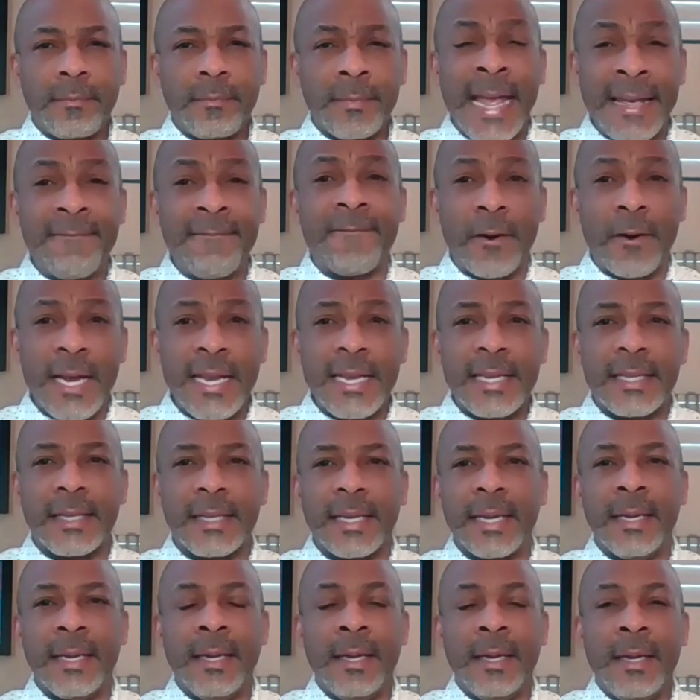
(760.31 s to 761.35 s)
And
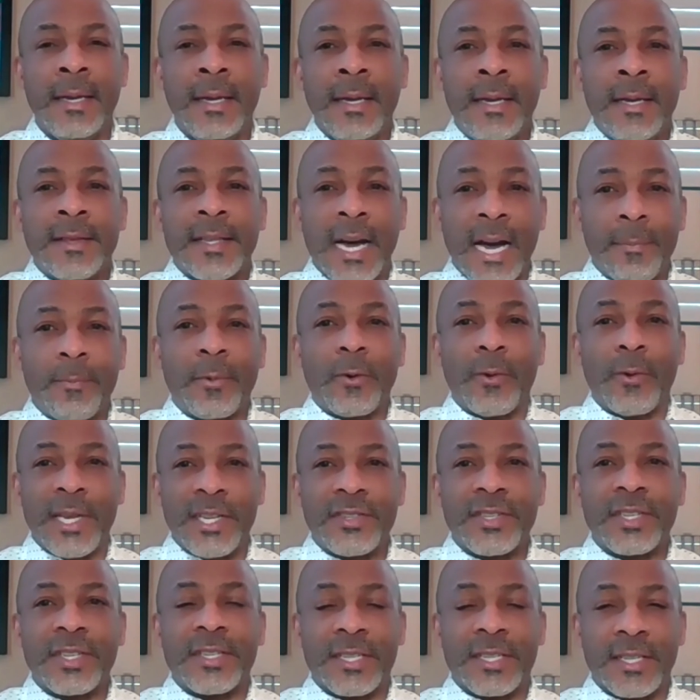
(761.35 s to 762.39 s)
frankly, the
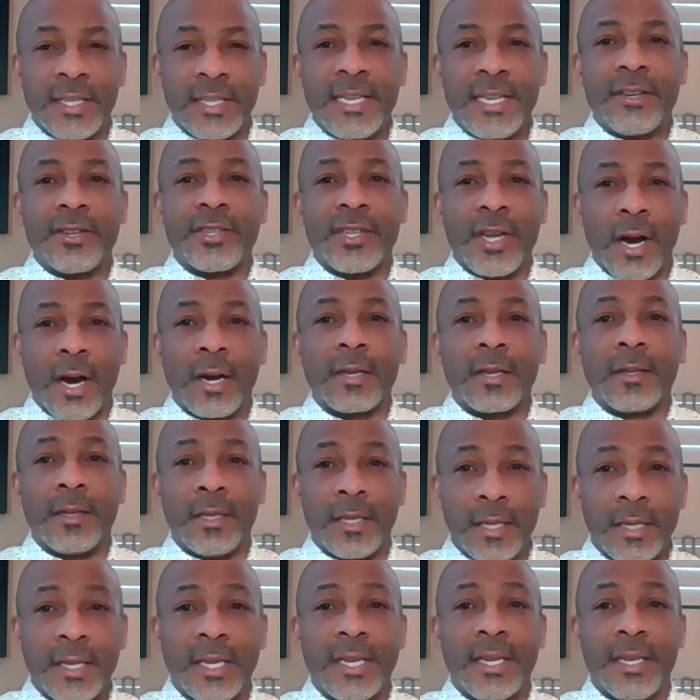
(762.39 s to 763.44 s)
operations leaders are
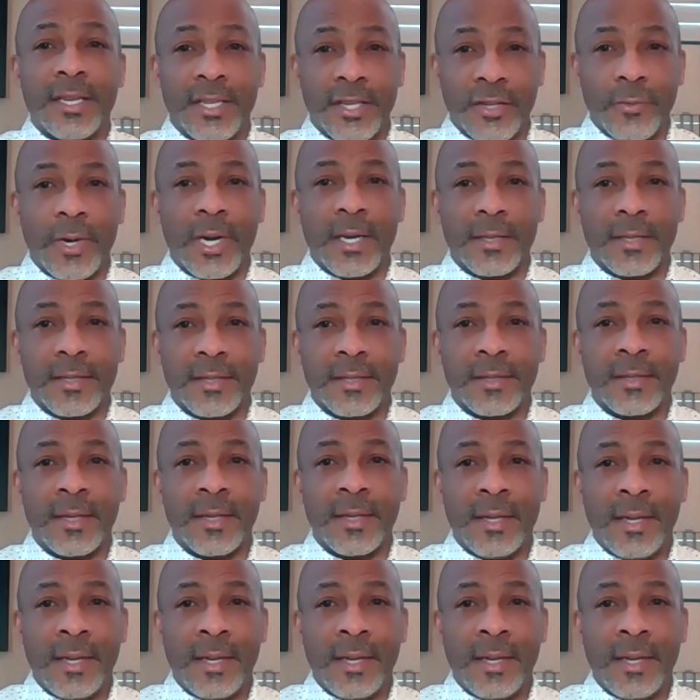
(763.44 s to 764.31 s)
looking to us.